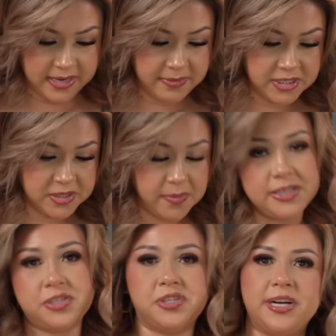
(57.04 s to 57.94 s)
we're just going
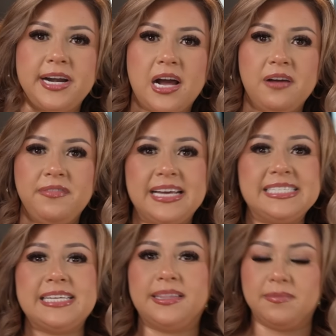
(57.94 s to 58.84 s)
to turn it off and
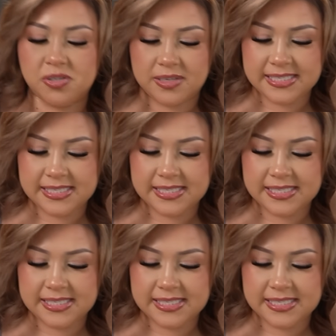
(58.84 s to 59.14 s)
set them to the